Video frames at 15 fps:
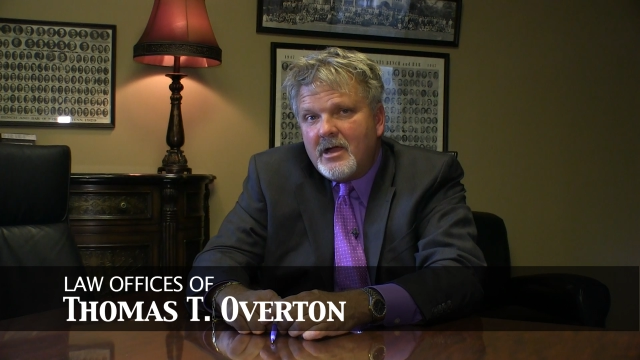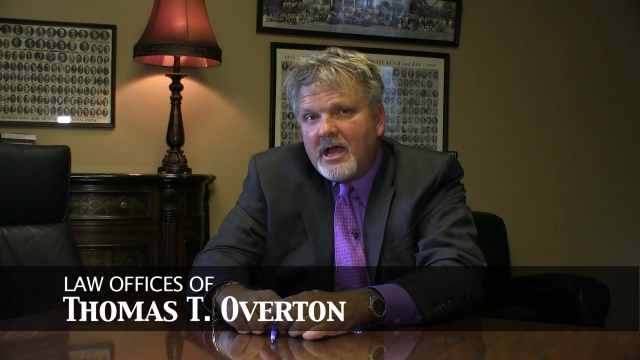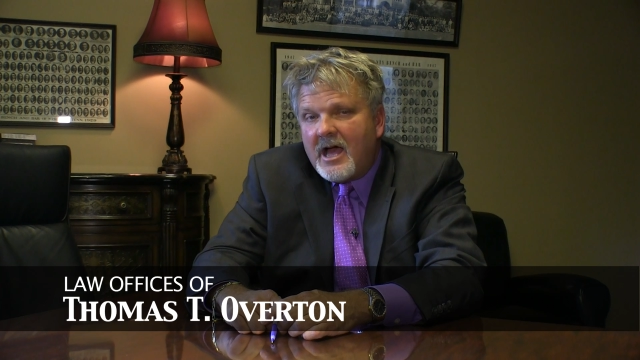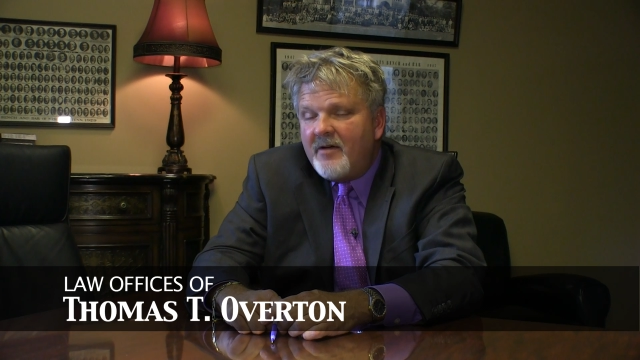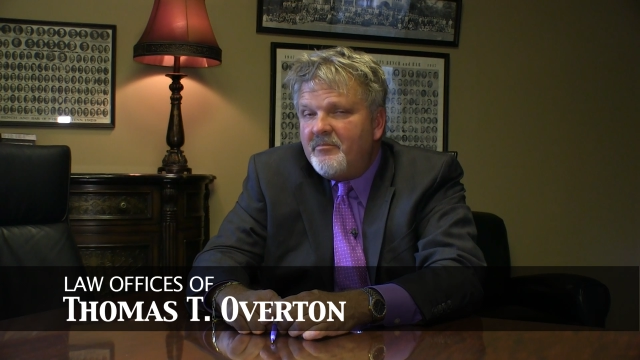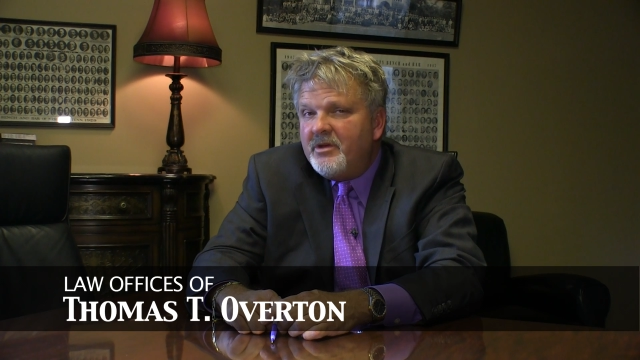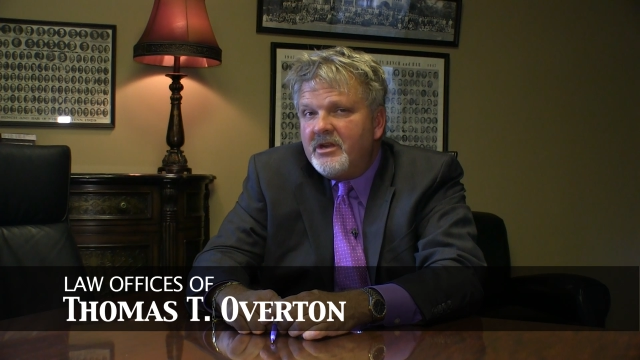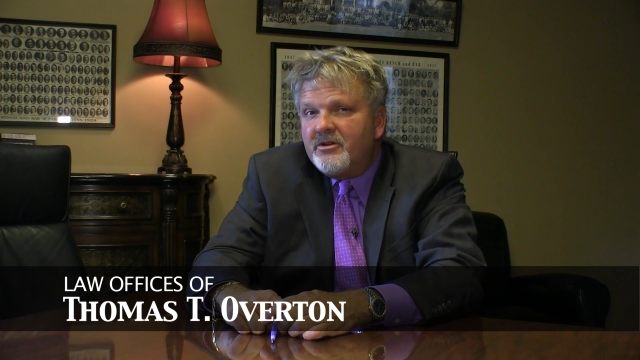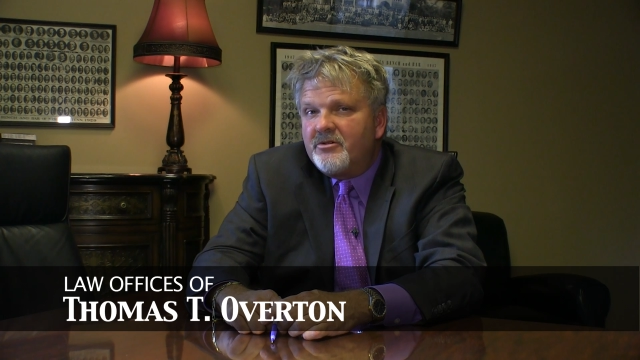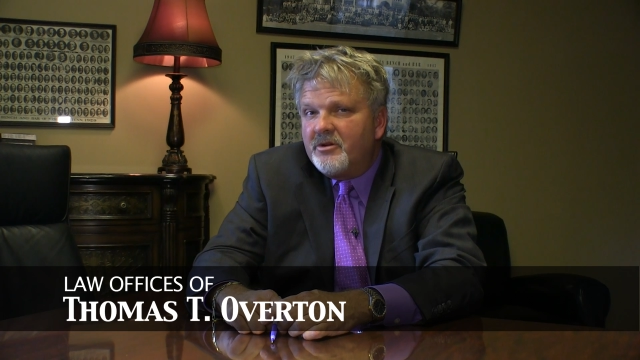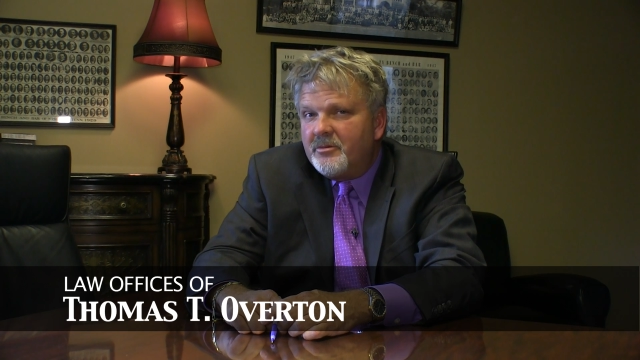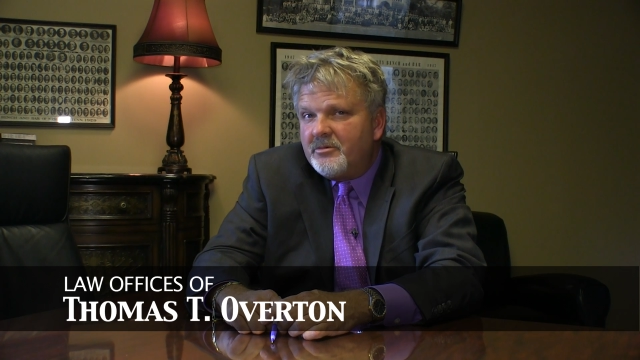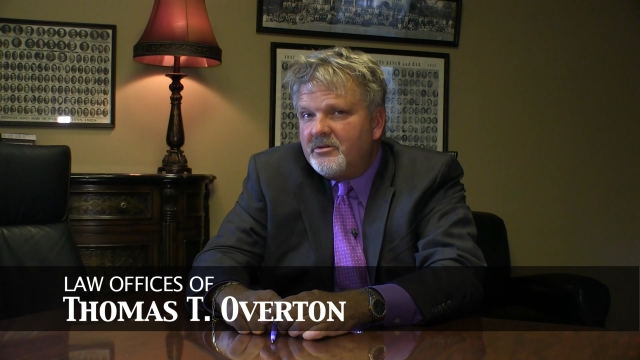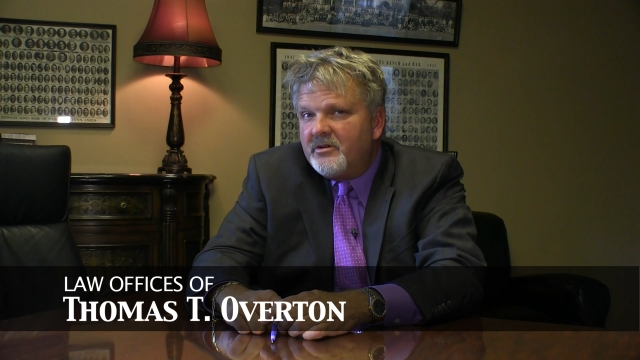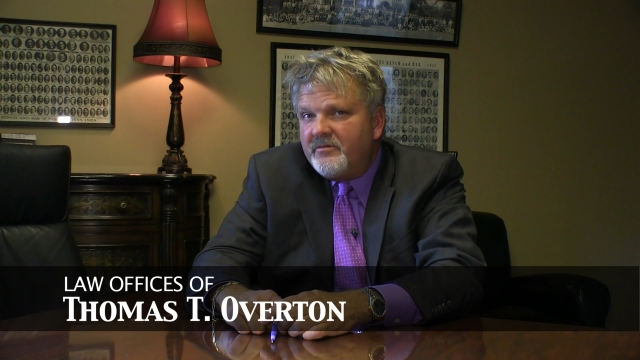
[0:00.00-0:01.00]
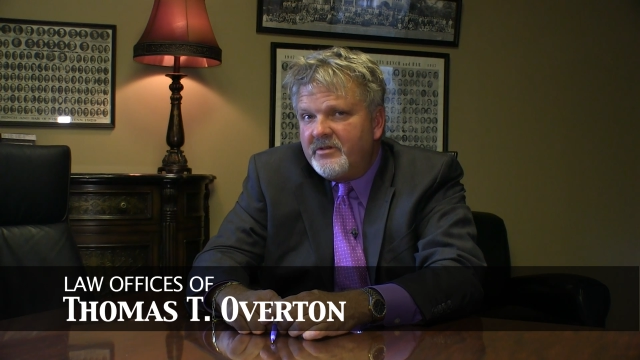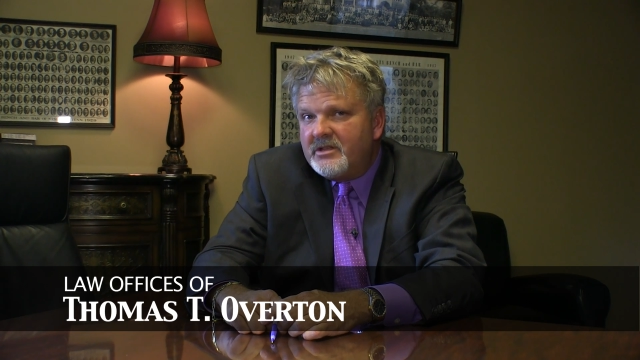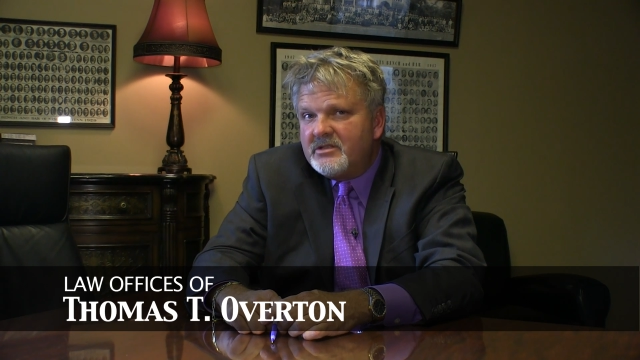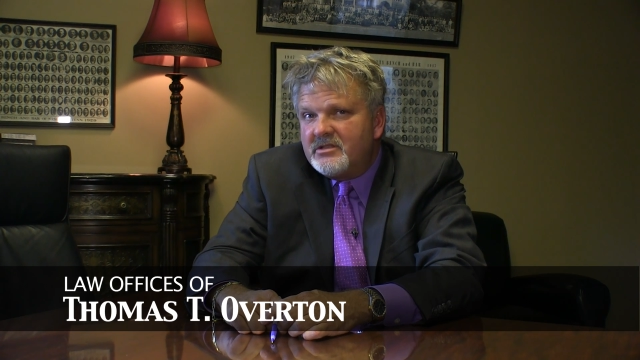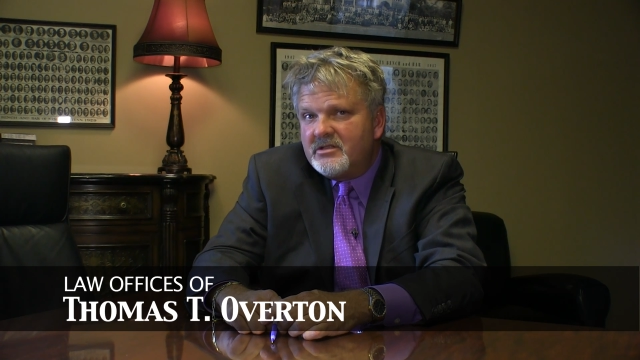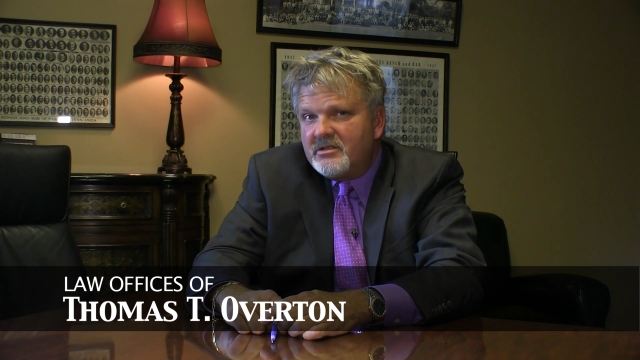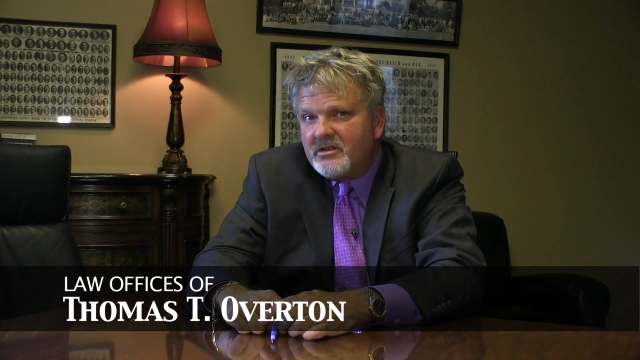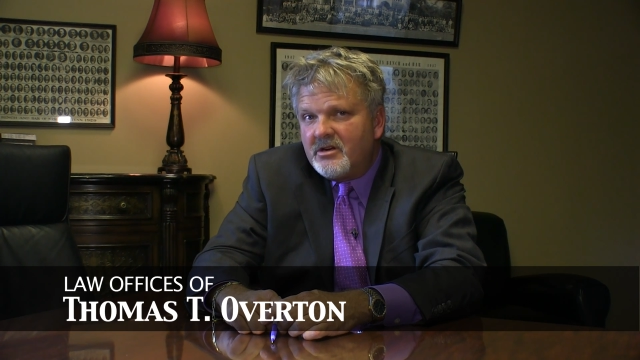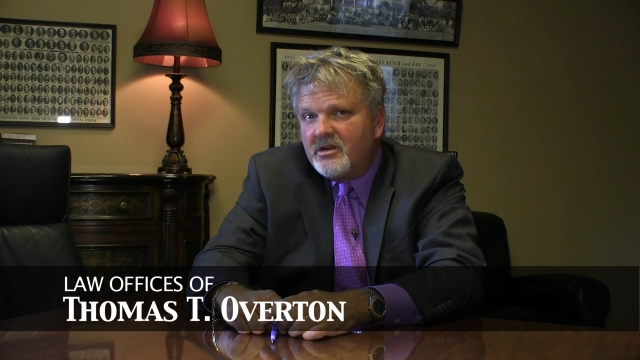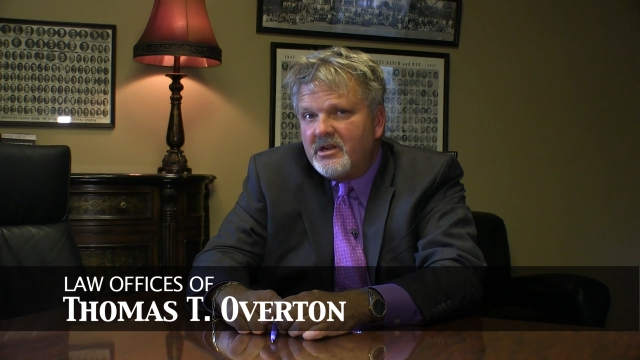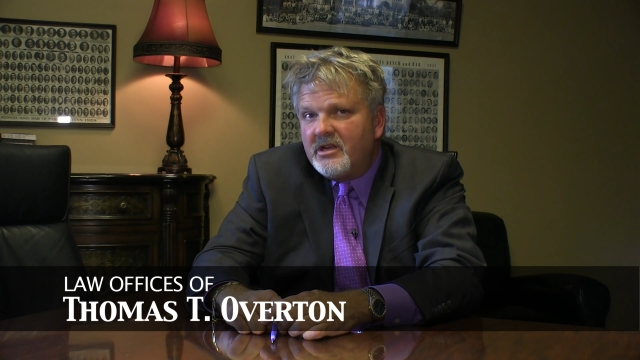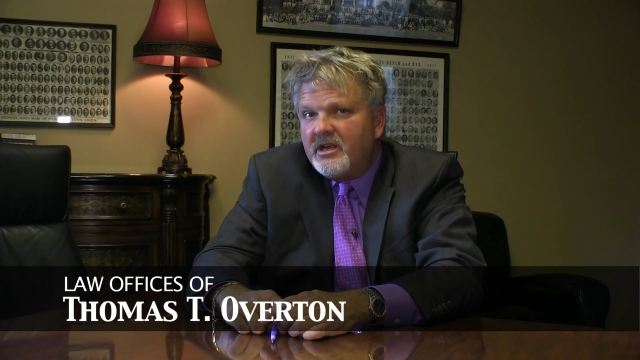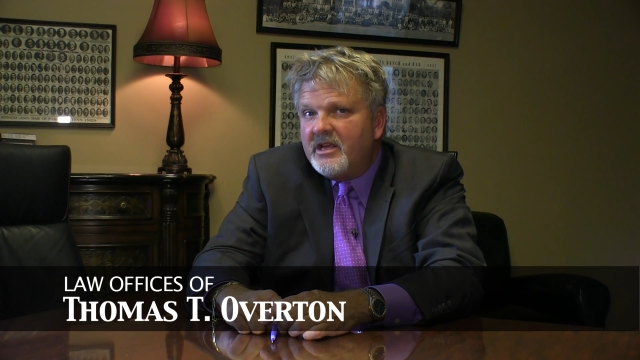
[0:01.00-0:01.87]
I've been a criminal defense attorney